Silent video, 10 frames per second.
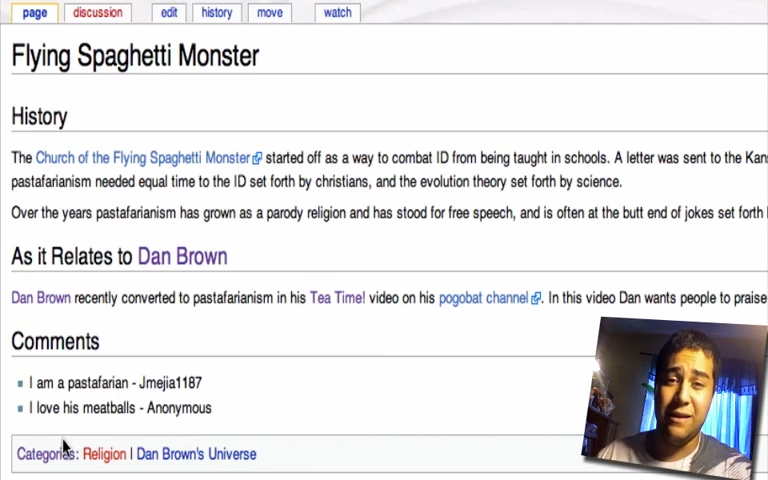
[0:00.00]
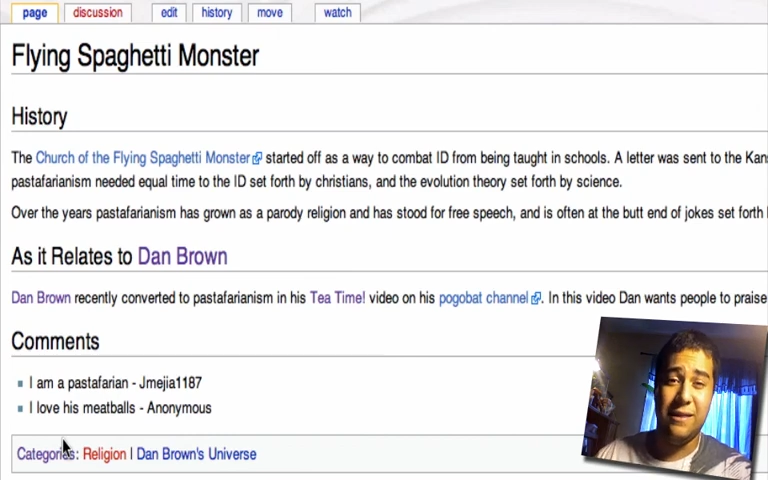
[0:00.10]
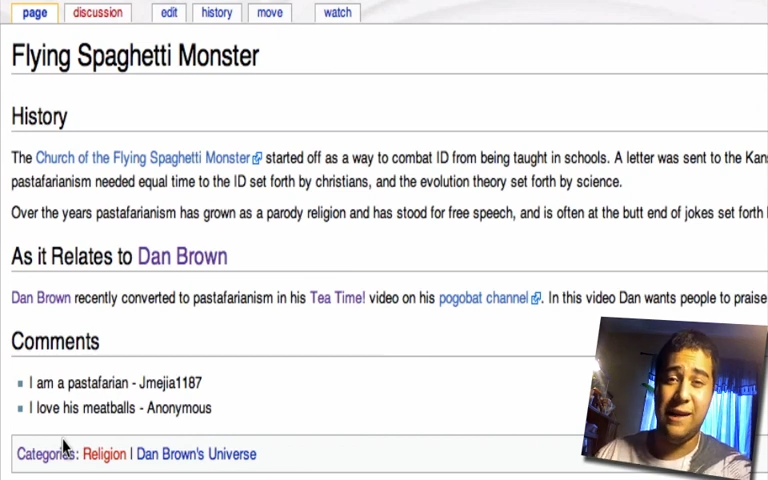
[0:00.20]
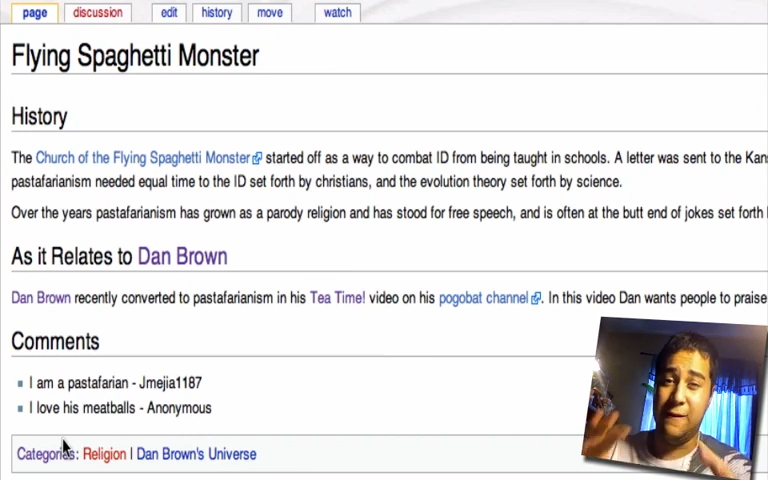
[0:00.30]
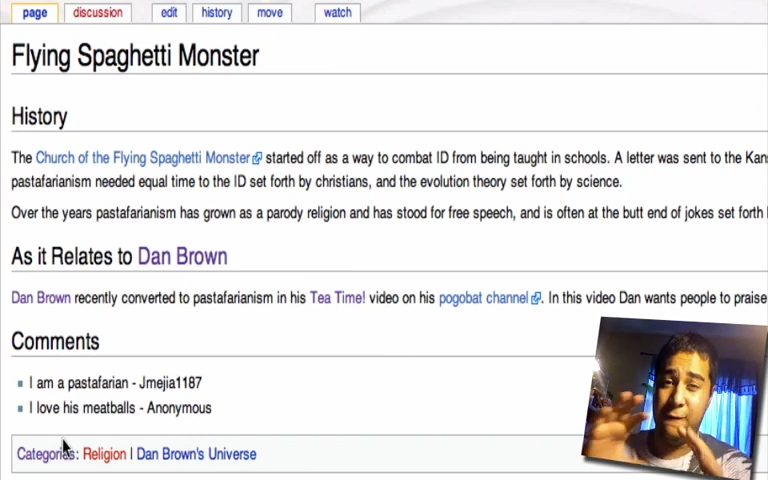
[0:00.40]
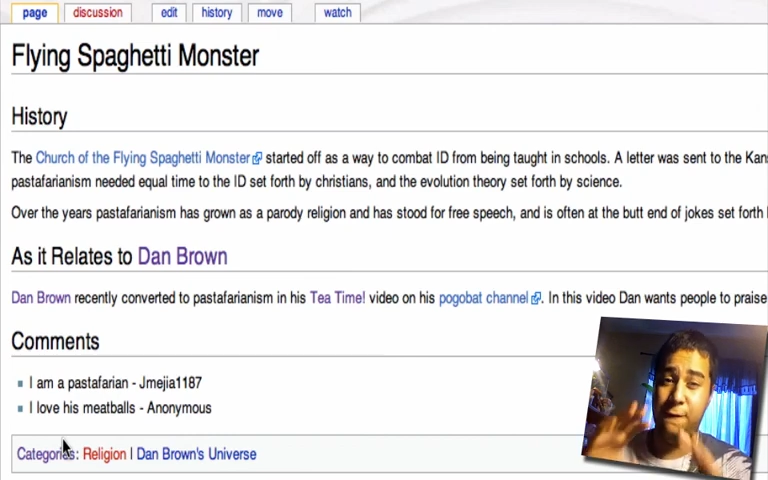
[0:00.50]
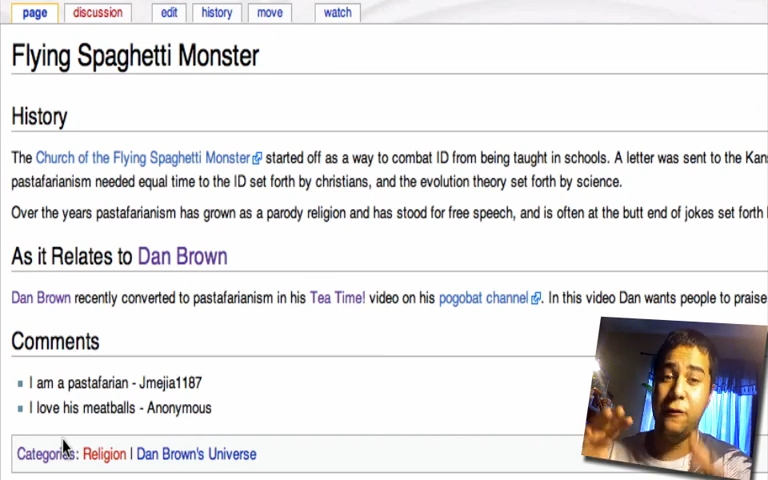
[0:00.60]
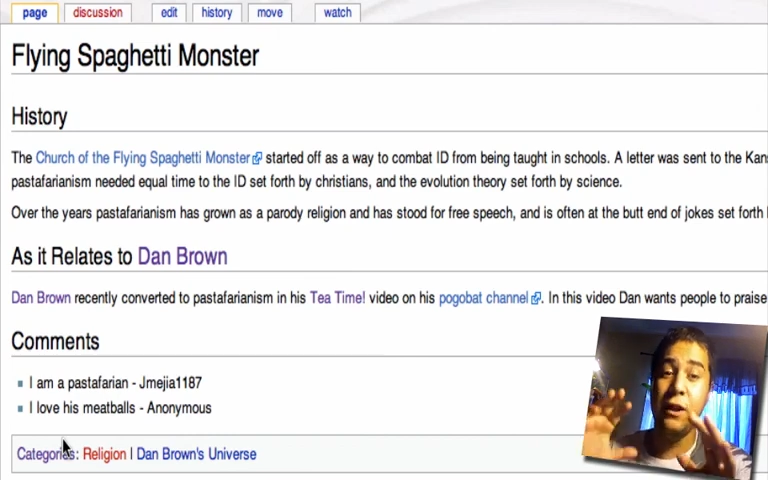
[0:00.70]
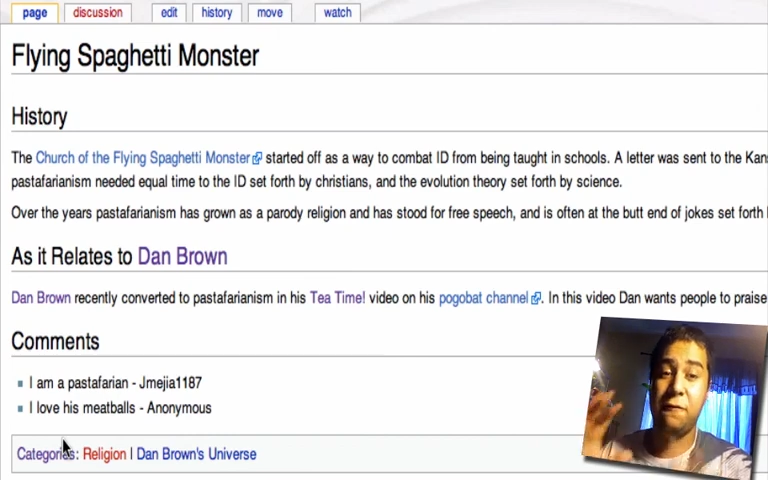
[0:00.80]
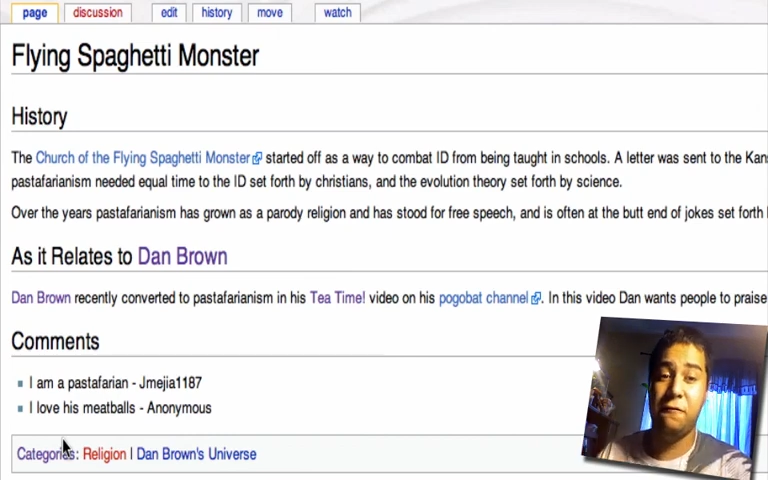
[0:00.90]
they are
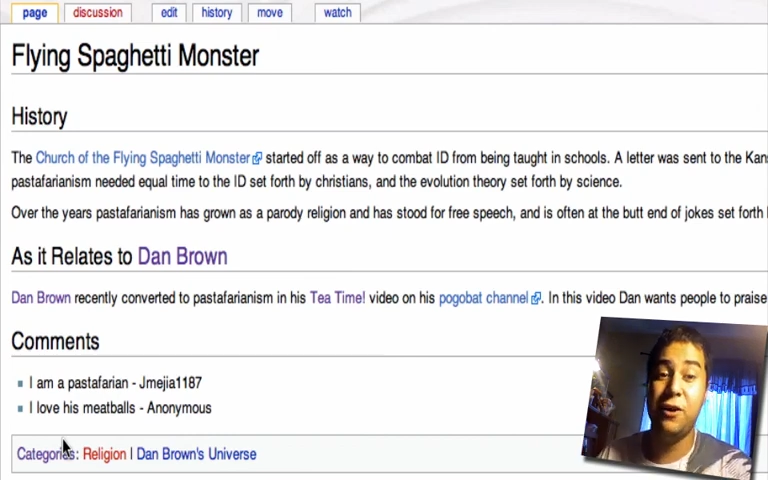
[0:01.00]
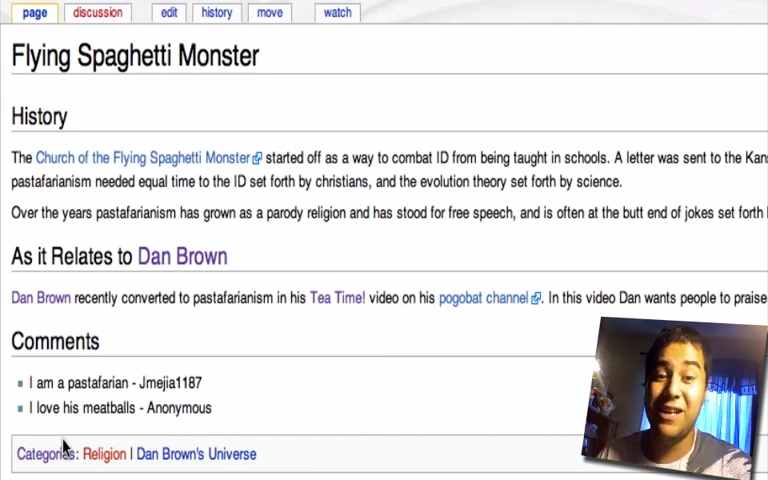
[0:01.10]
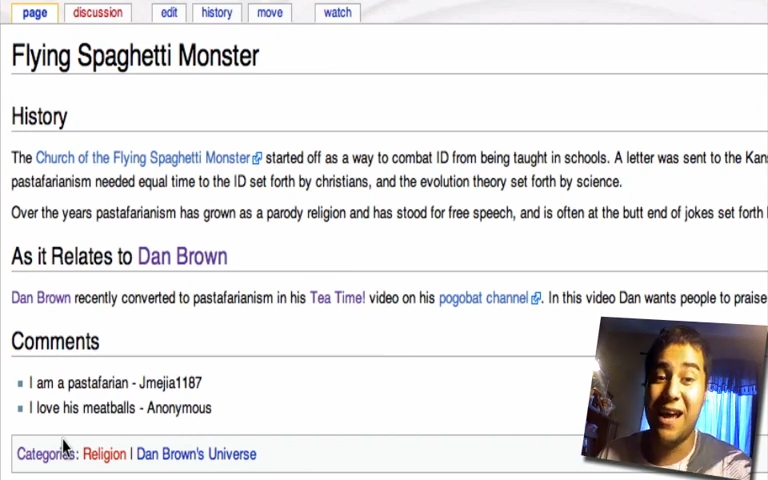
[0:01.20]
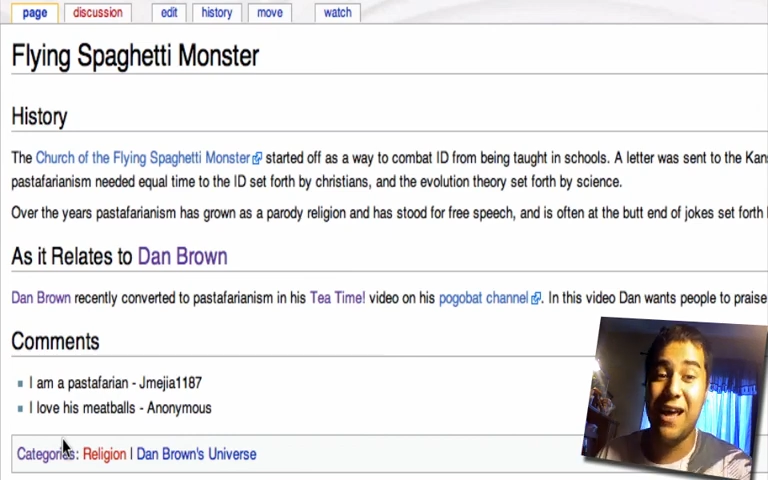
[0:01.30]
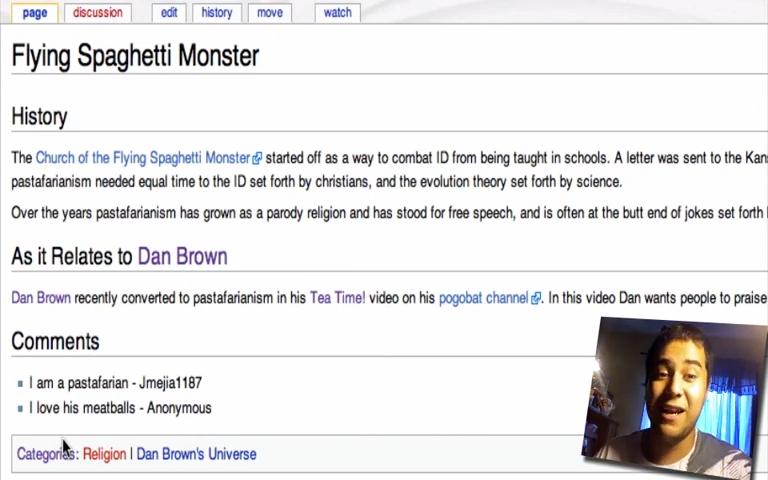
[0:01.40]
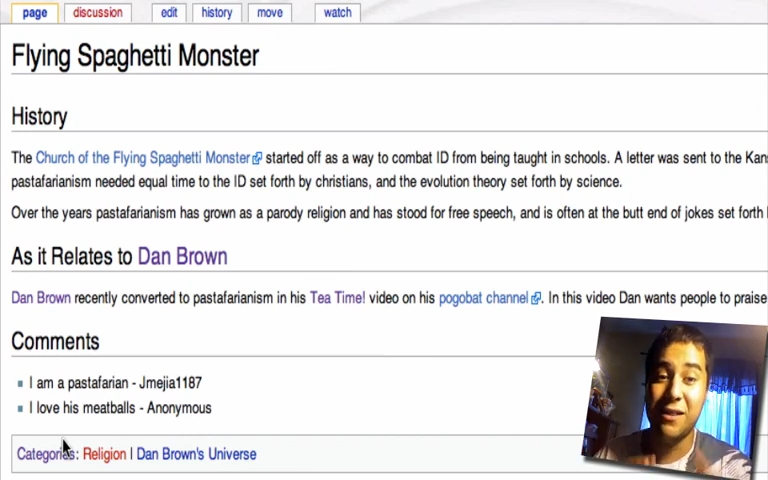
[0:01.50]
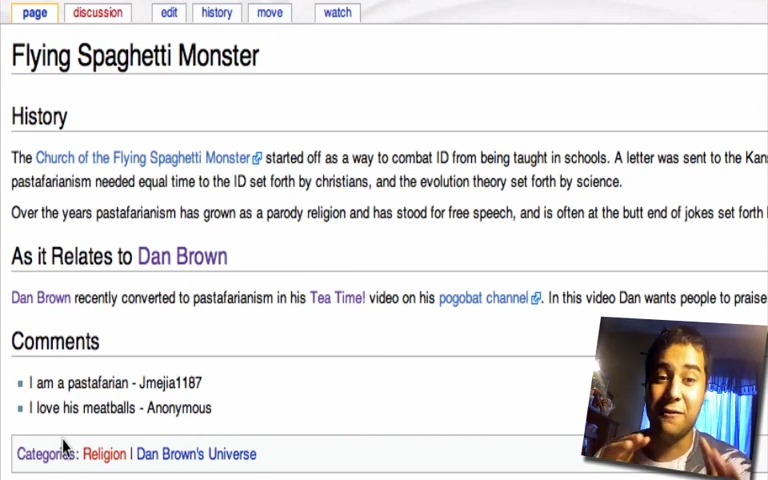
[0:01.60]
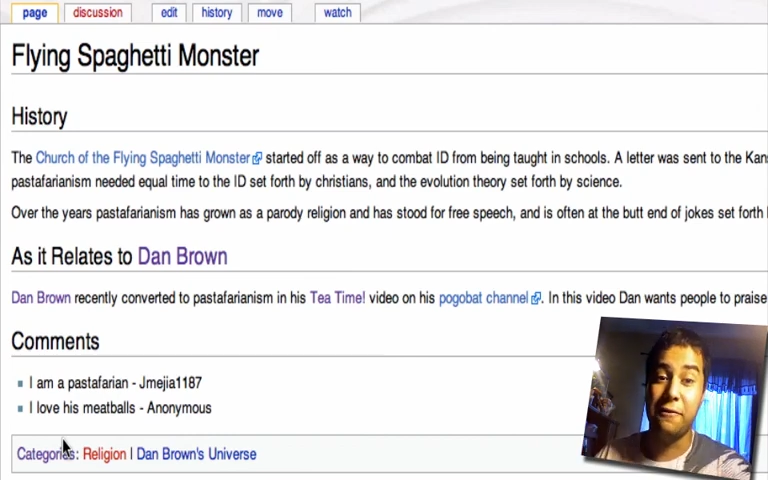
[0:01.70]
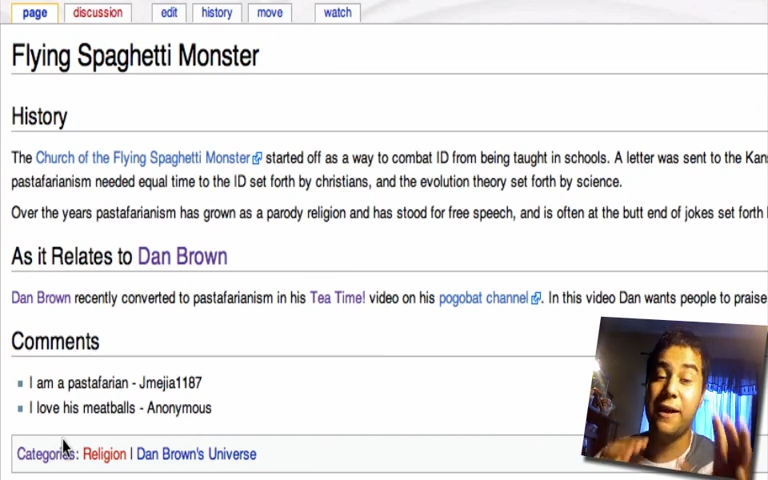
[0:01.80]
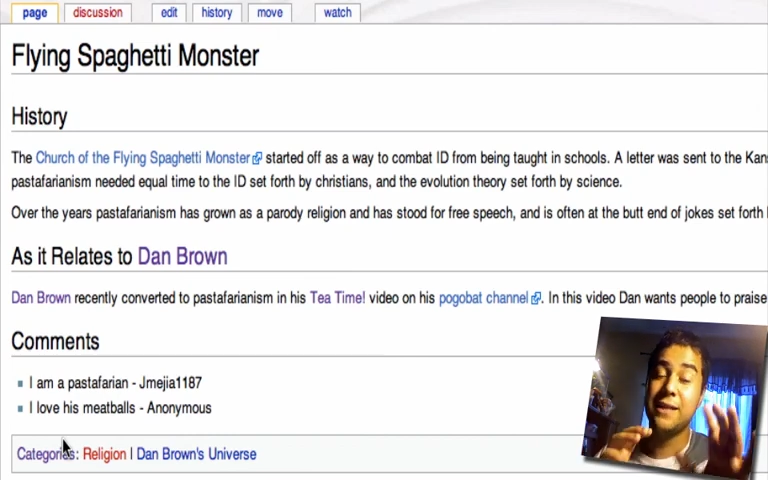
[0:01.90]
fully free to edit the
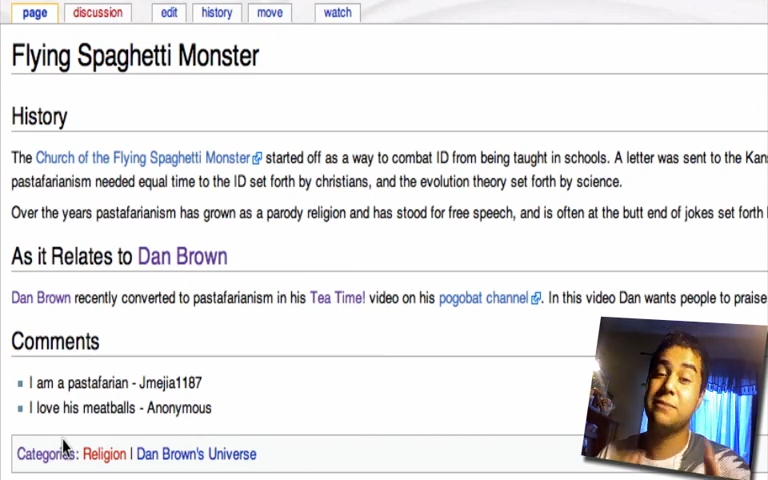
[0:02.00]
Flying